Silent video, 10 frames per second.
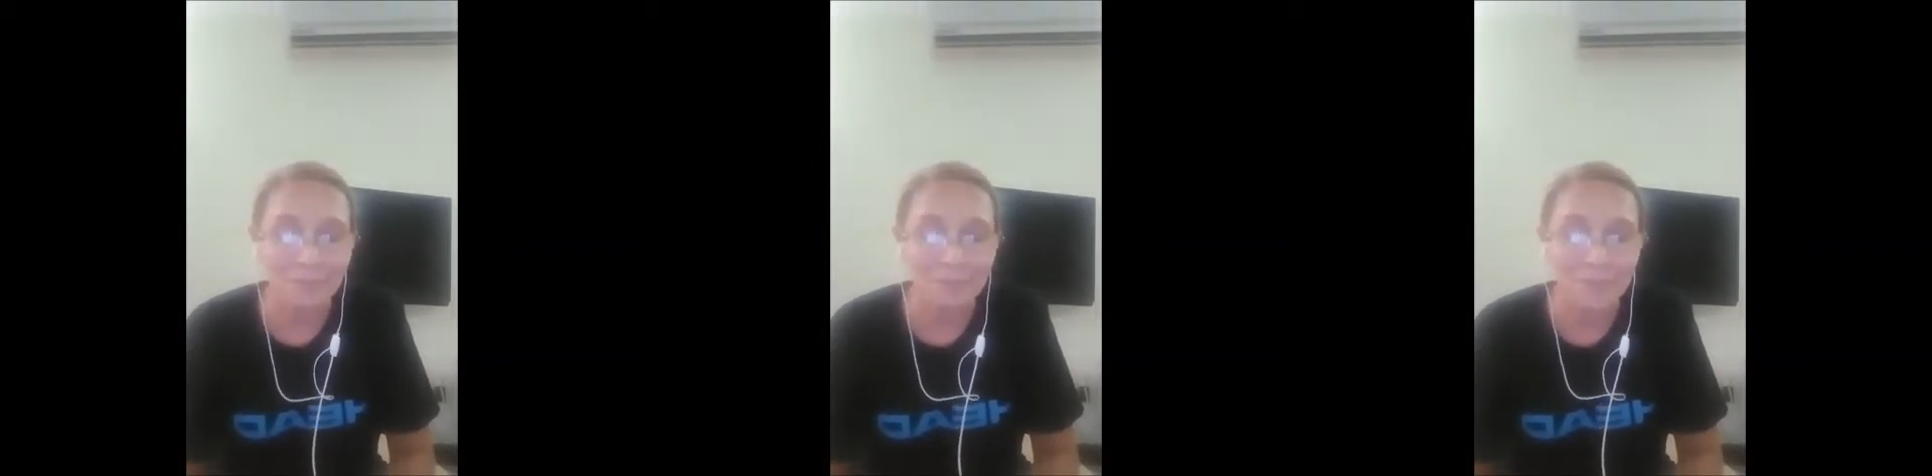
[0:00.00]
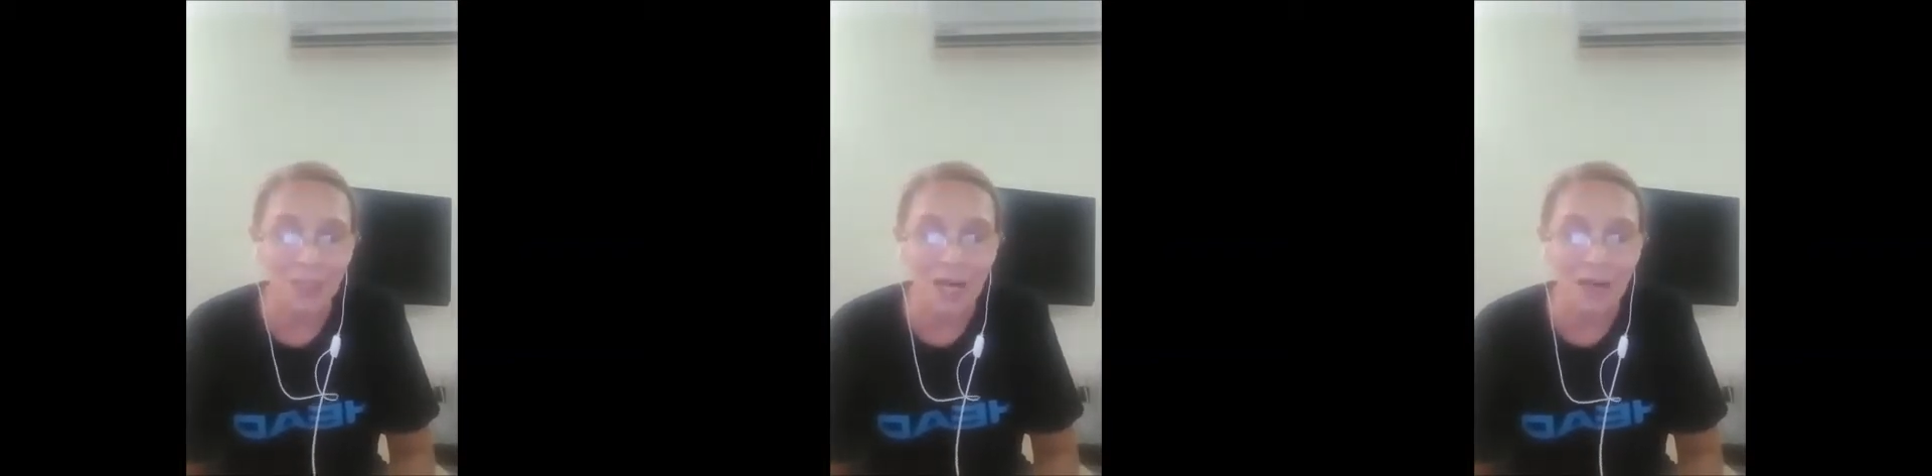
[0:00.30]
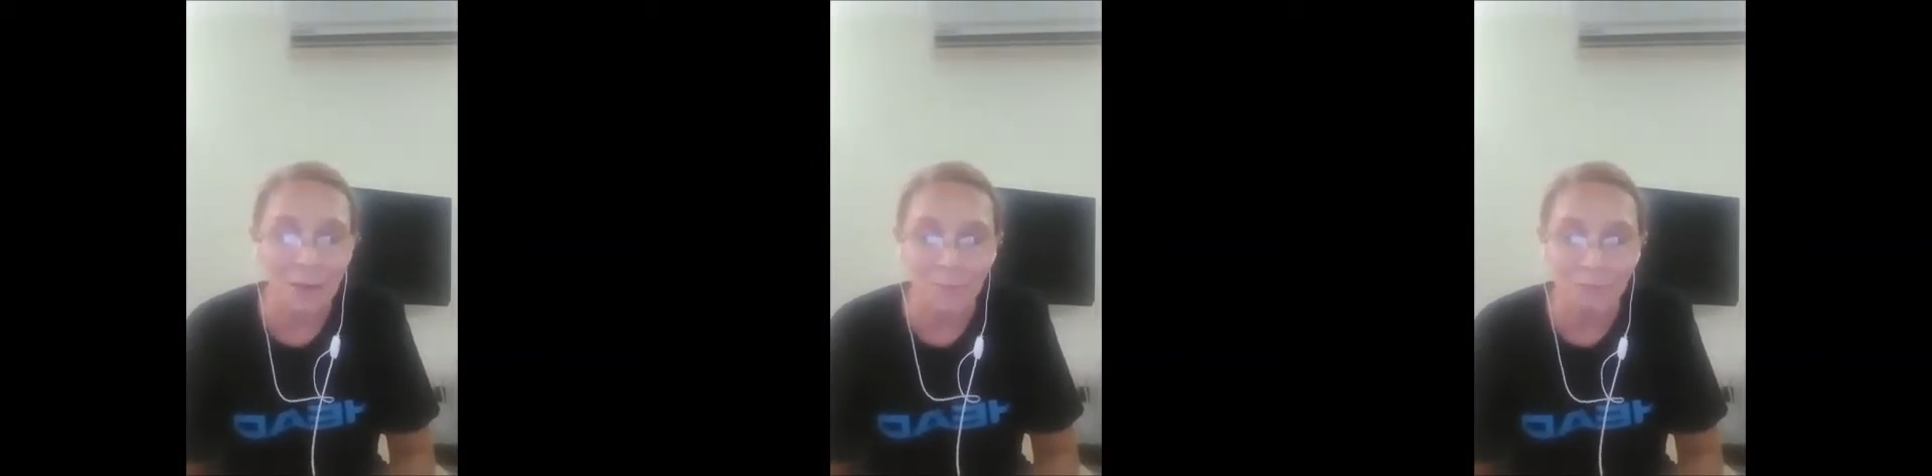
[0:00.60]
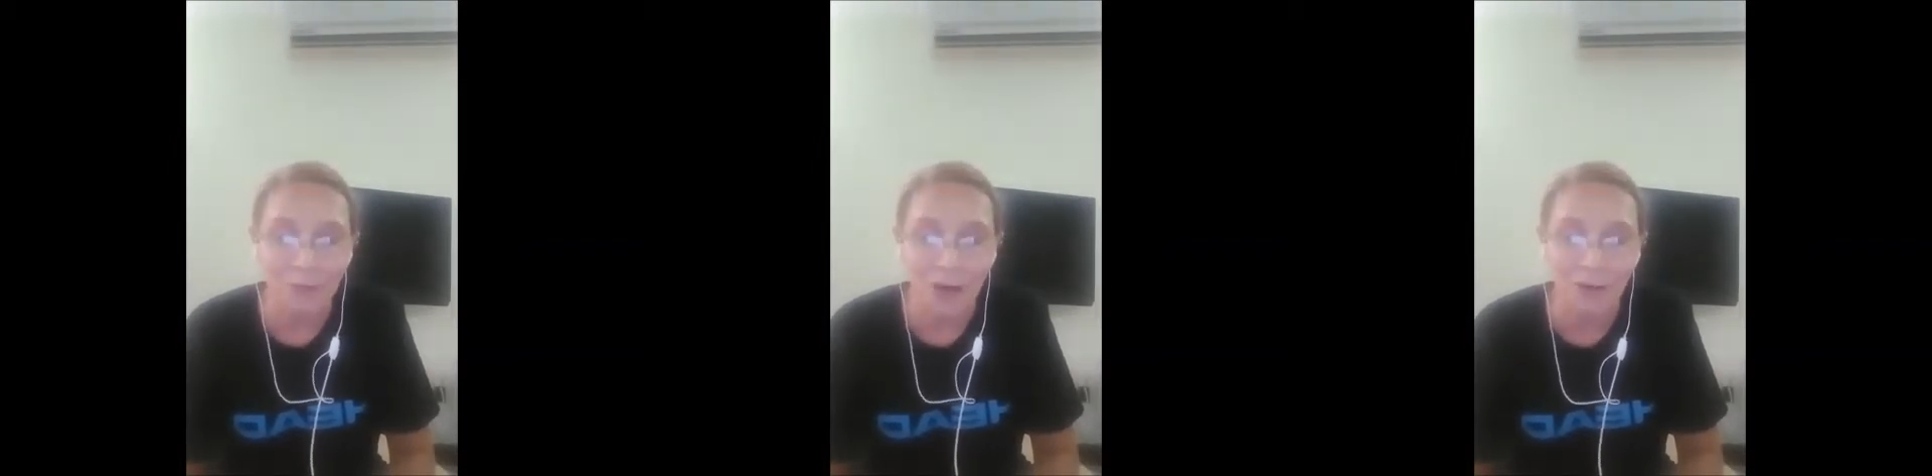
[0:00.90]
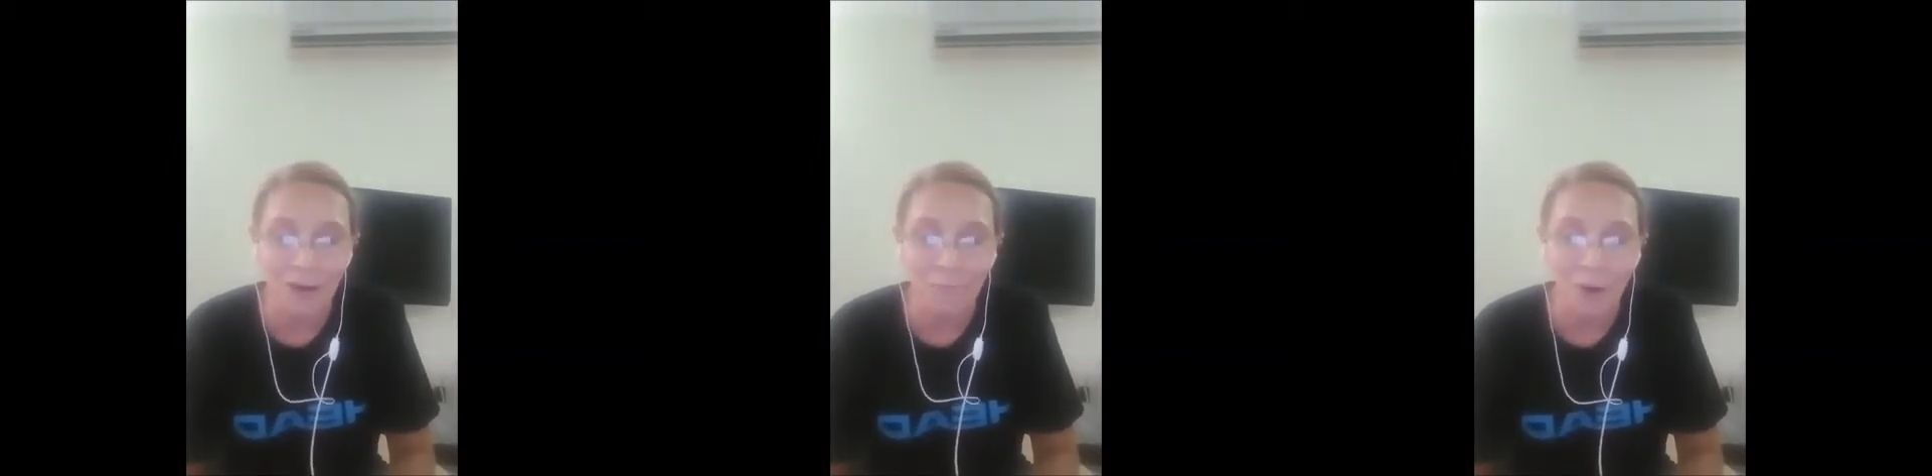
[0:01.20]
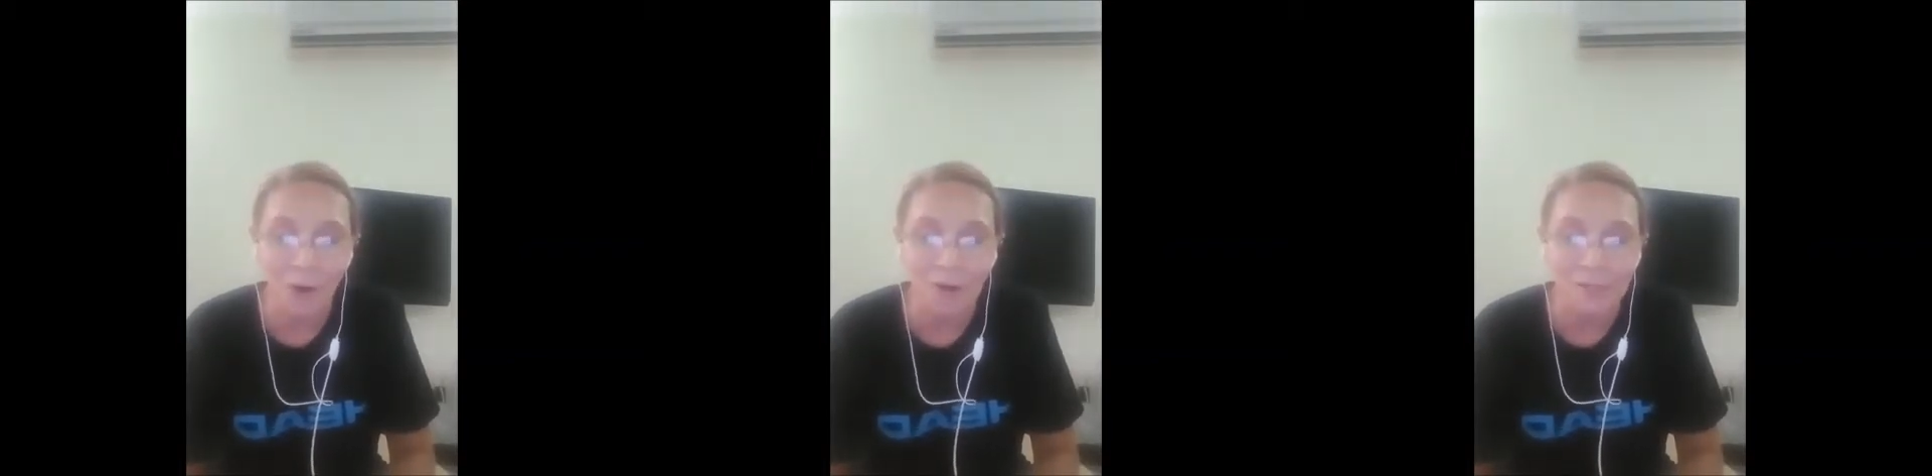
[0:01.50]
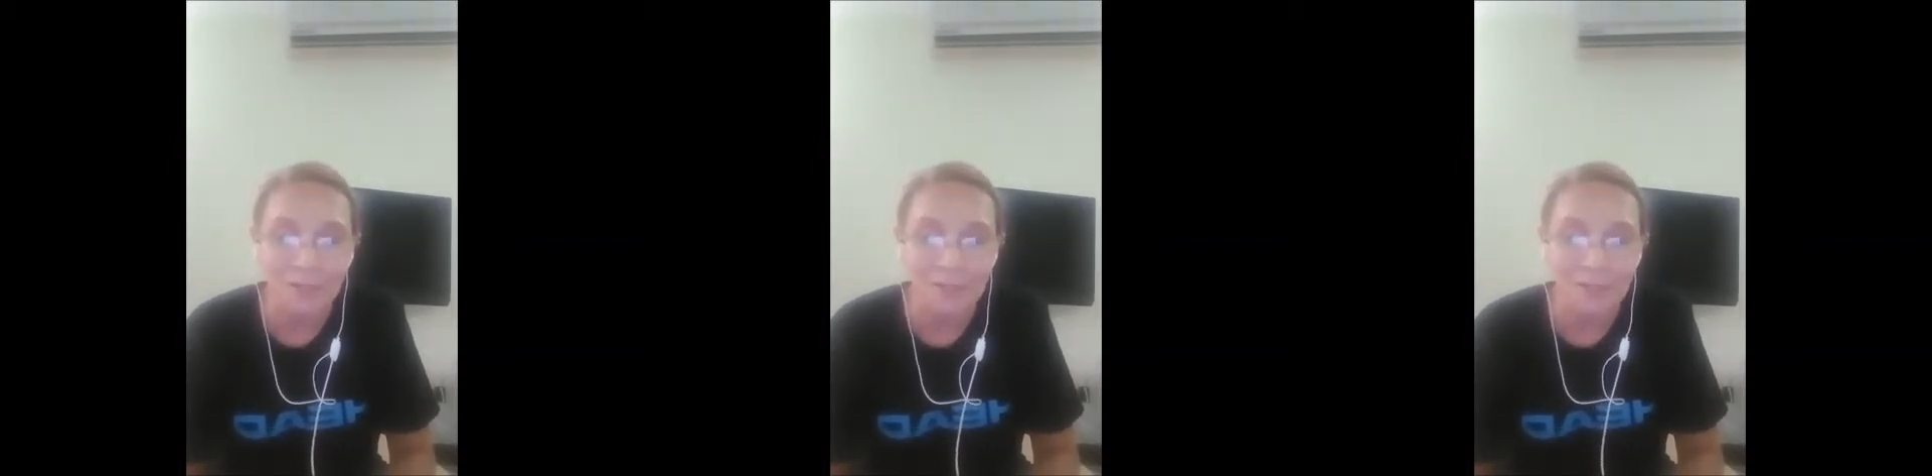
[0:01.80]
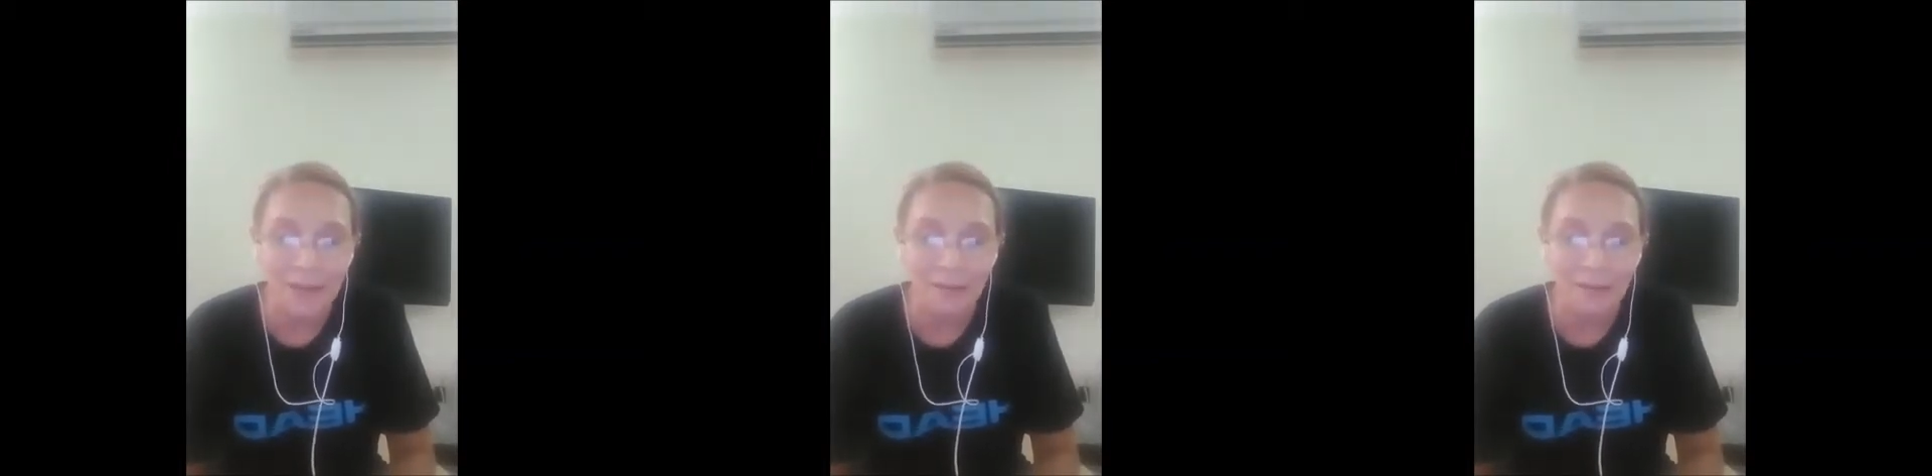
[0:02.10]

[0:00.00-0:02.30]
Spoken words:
chakra blocks,